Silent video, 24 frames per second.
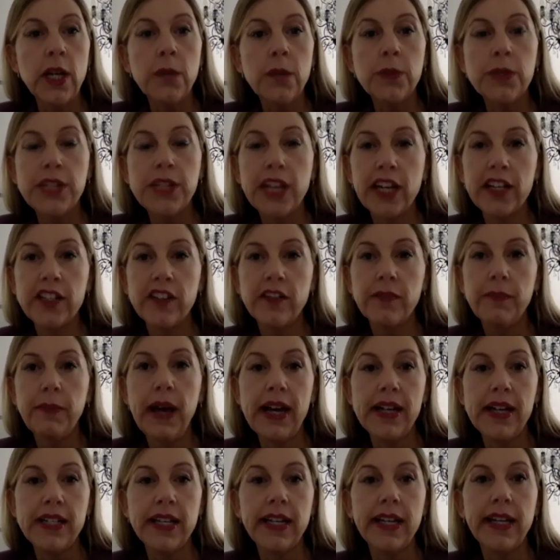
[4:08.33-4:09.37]
protective
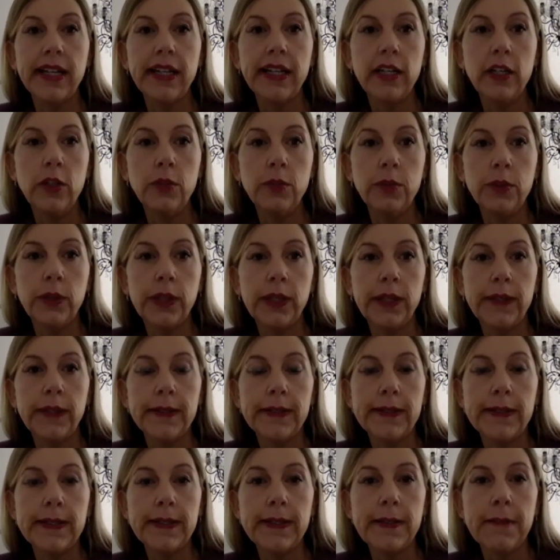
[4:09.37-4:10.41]
padding and
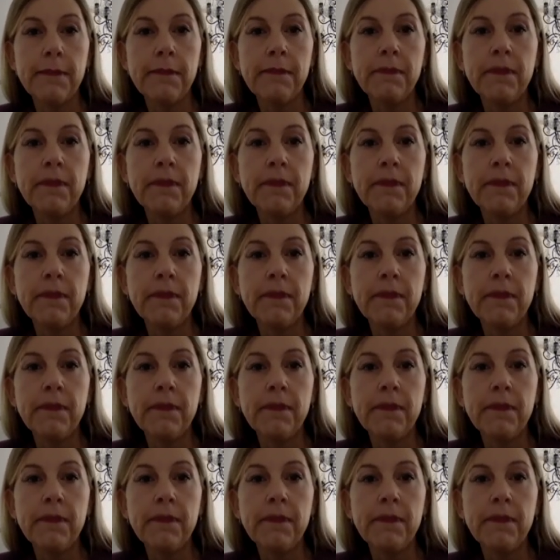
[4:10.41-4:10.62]
lubricants.